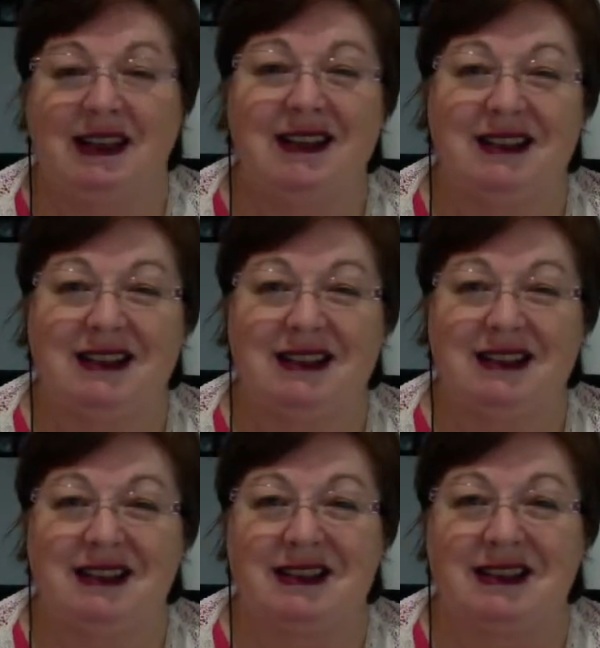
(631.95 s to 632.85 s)
That is
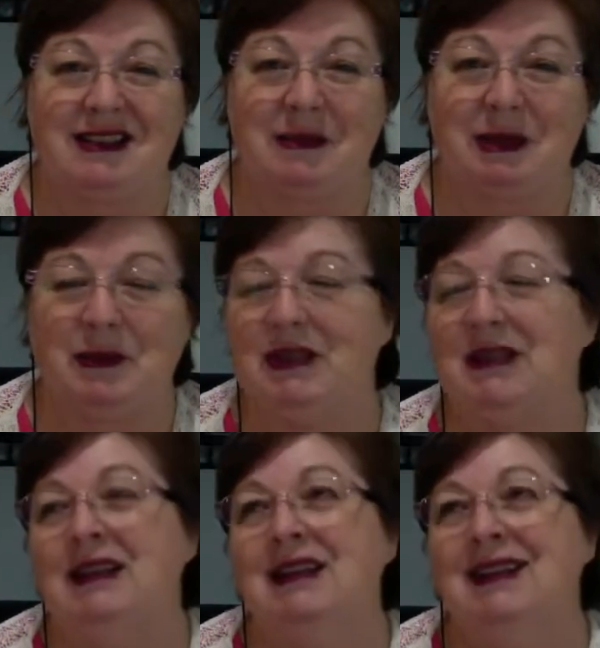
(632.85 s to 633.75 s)
consistent commitment.
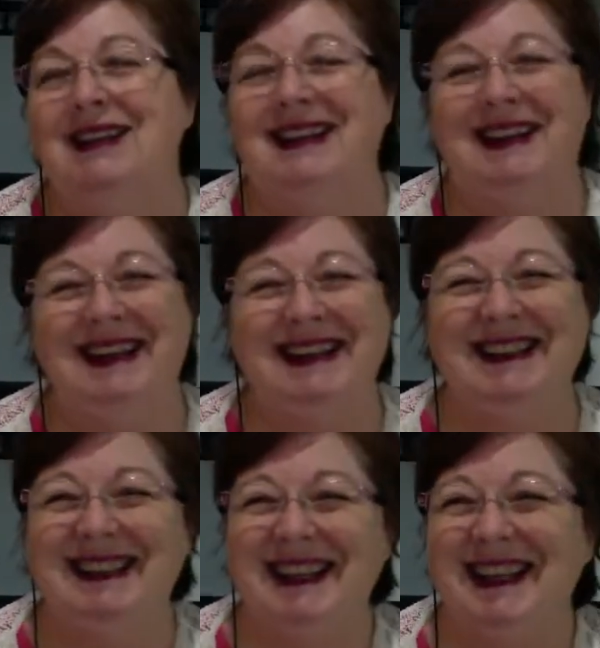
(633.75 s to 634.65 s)

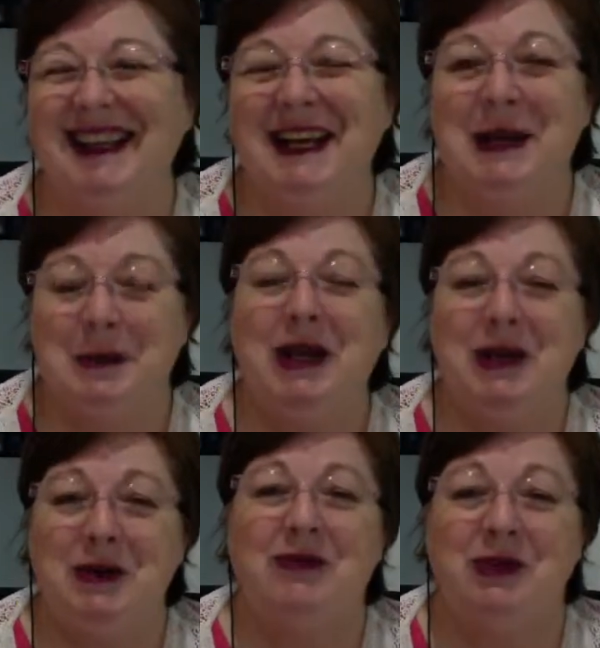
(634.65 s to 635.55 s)

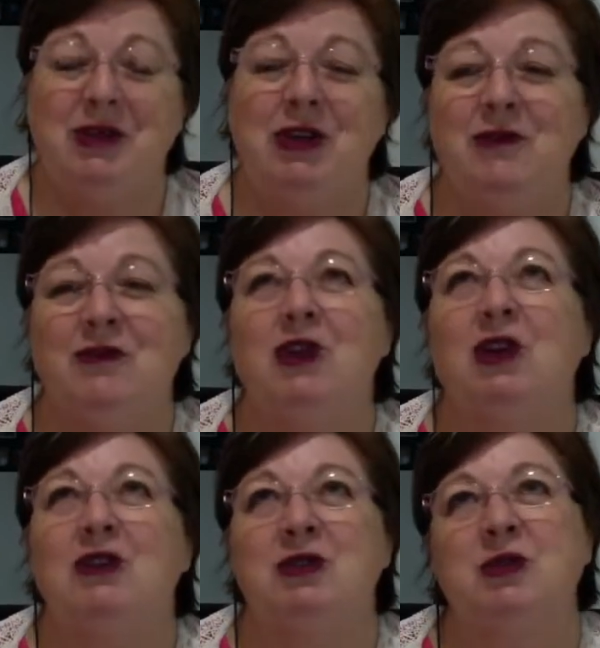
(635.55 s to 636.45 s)
But you've
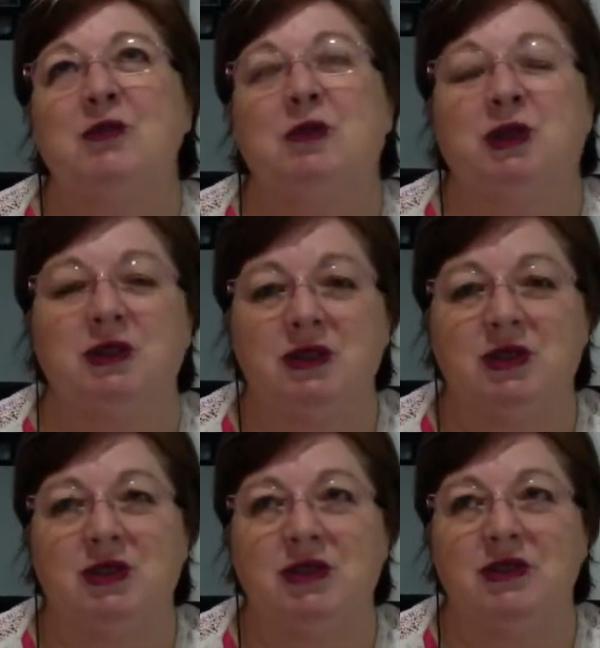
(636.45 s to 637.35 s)
got to
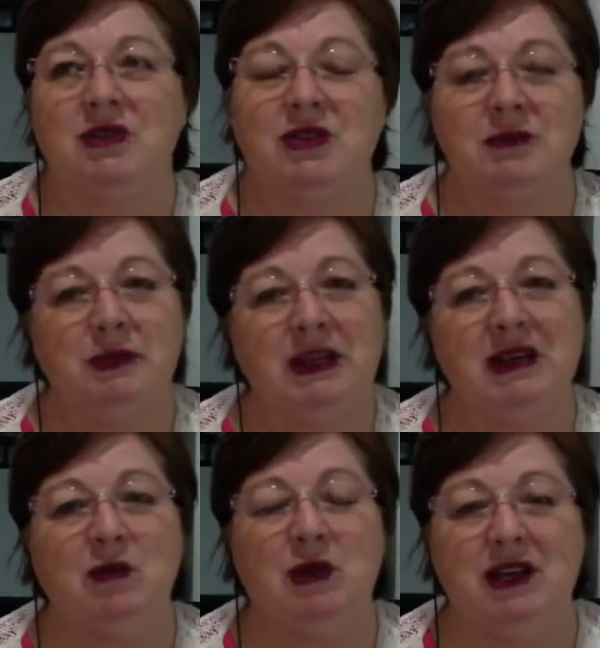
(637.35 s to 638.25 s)
want to
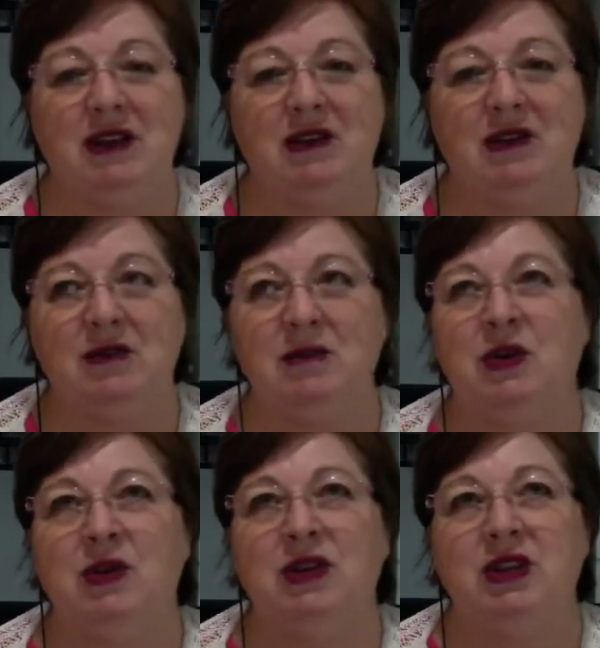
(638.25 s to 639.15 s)
be well
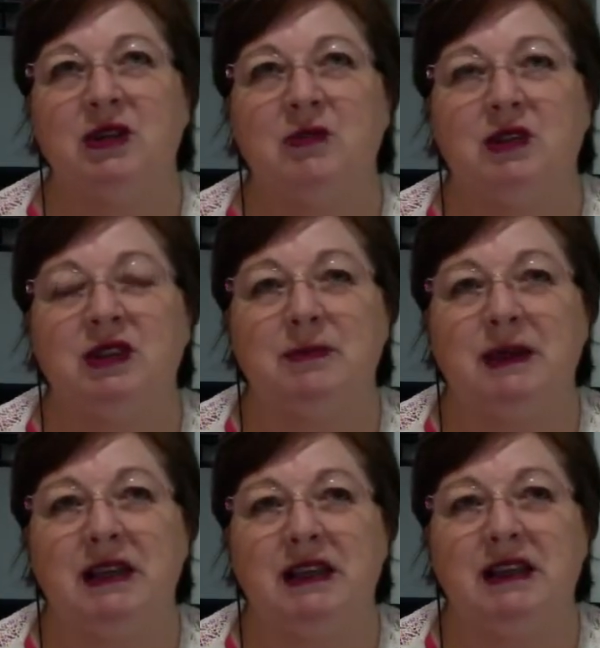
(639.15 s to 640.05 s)
more than you want to
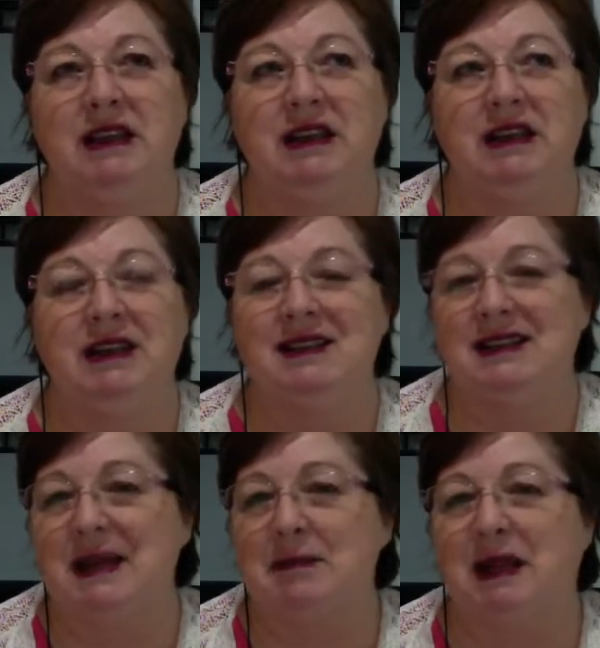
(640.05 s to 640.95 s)
be in the
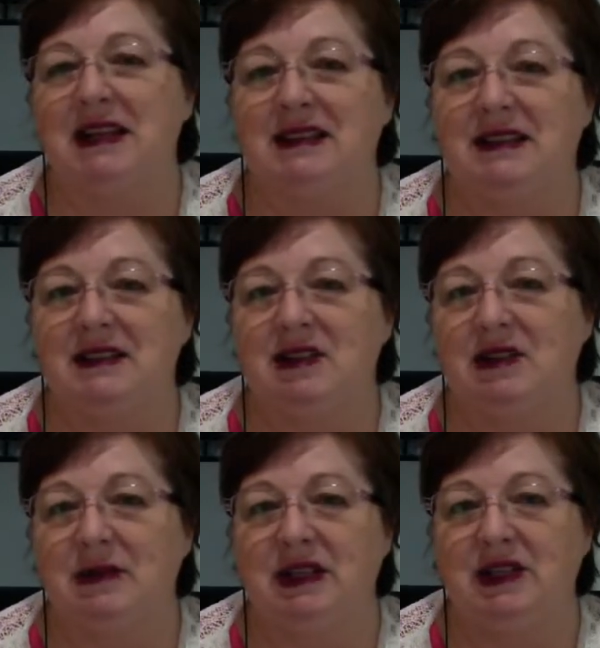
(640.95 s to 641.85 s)
same place this
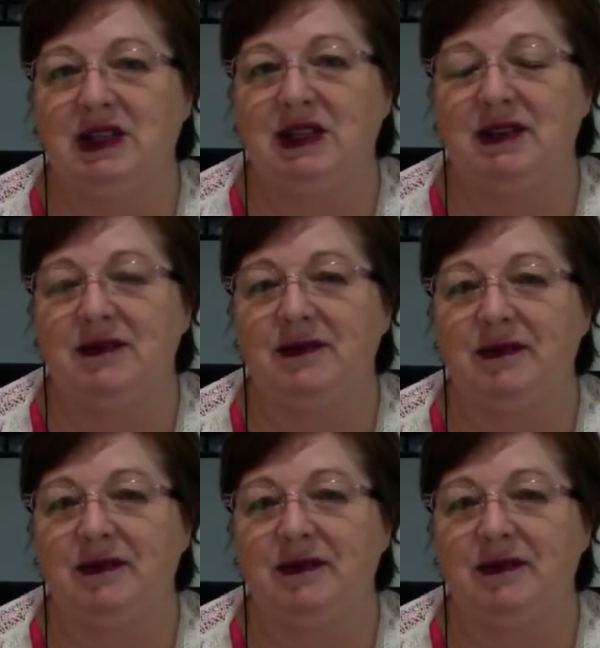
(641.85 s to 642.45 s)
time next year.